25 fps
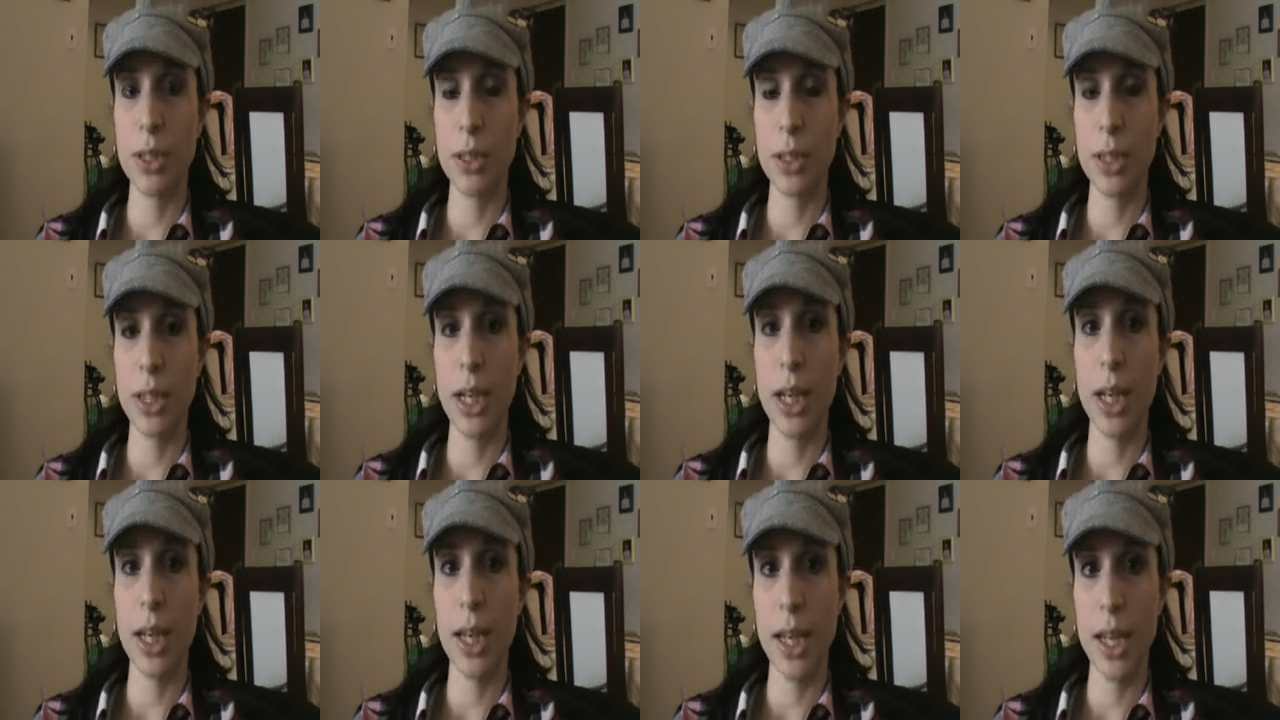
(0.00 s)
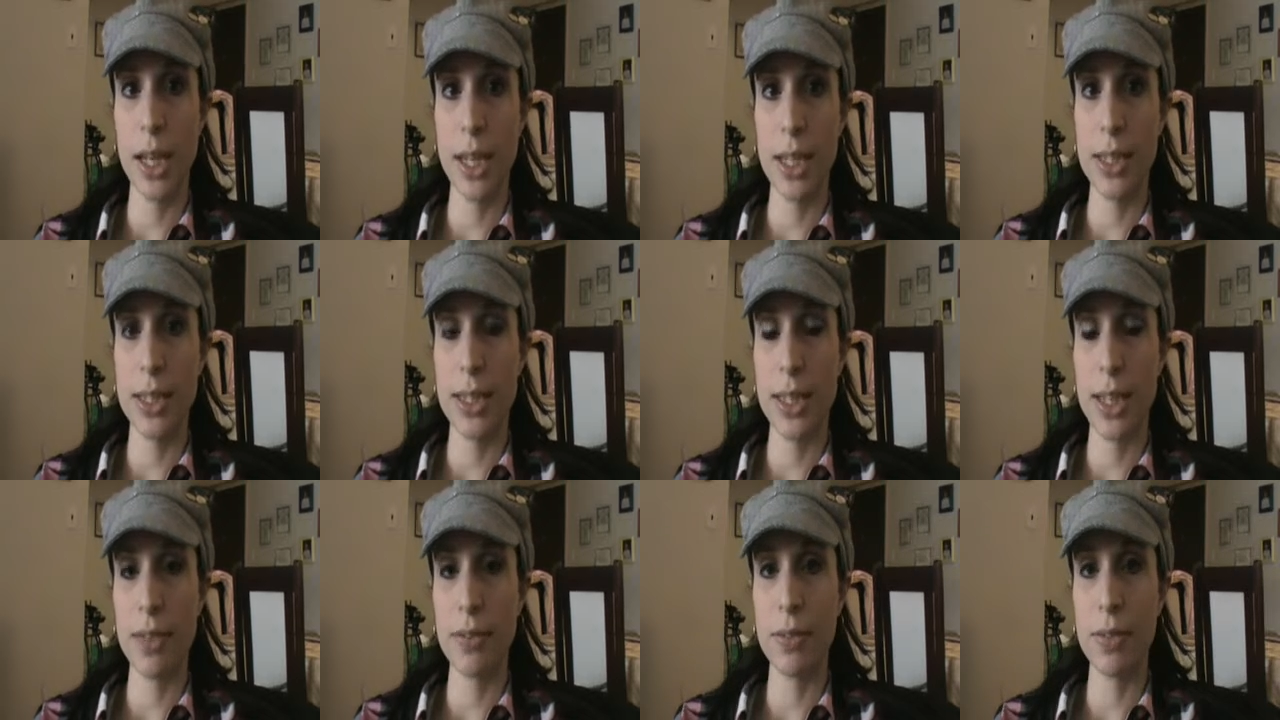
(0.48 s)
on the
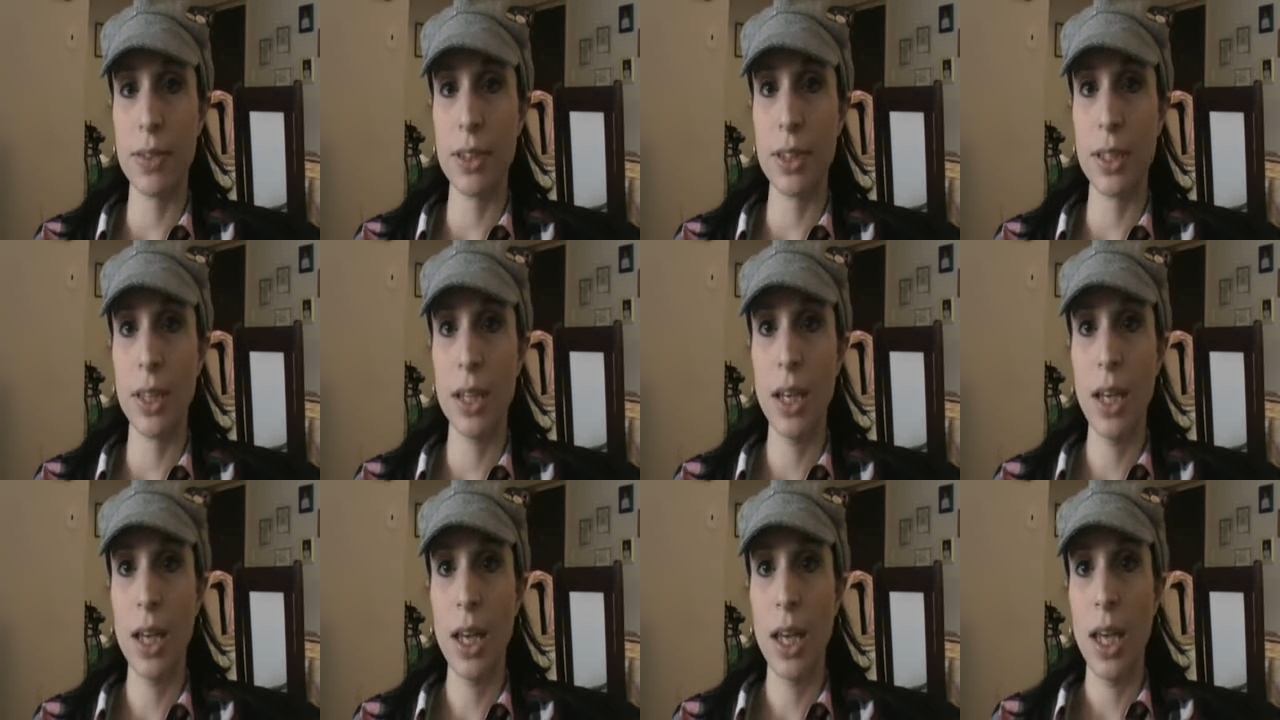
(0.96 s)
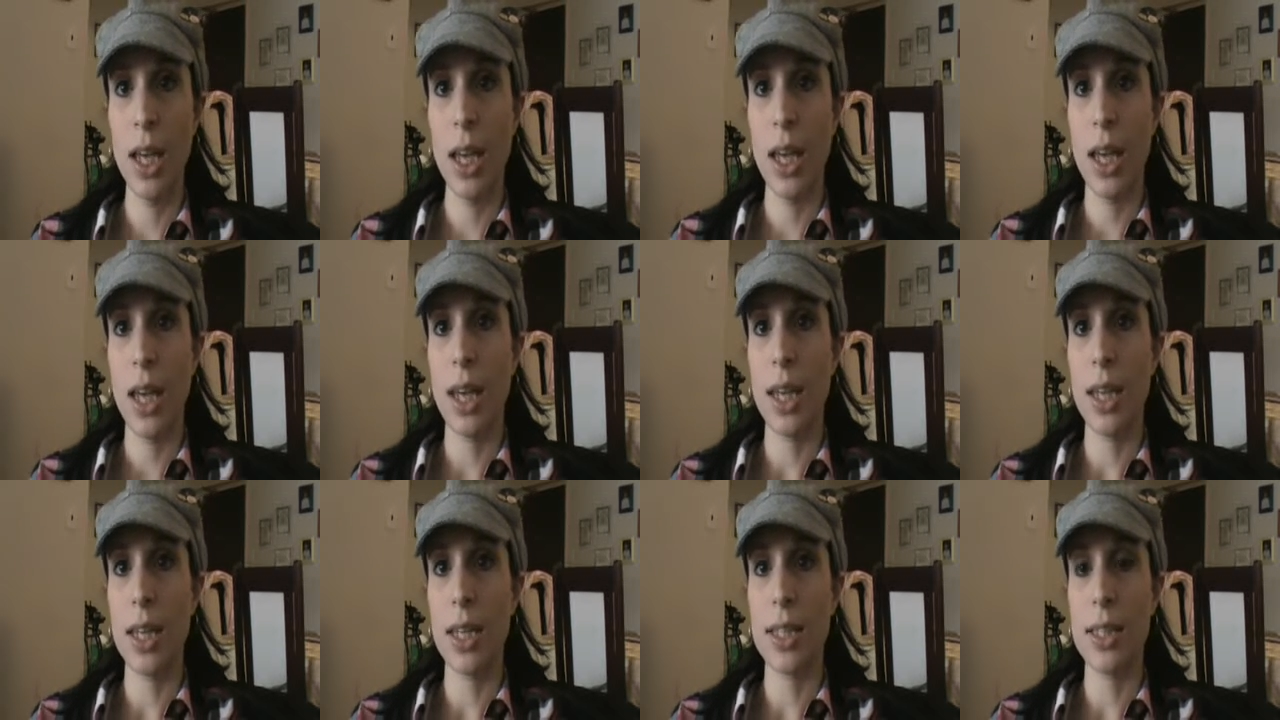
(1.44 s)
I-87
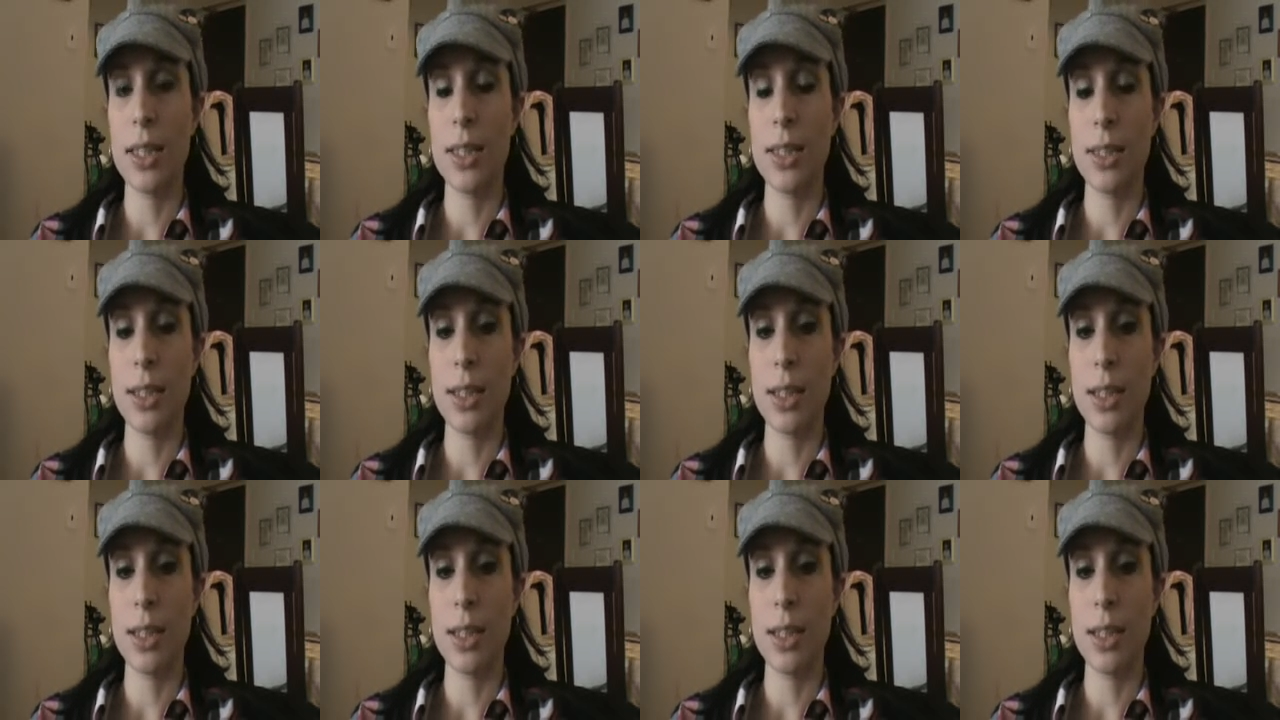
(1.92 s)
is,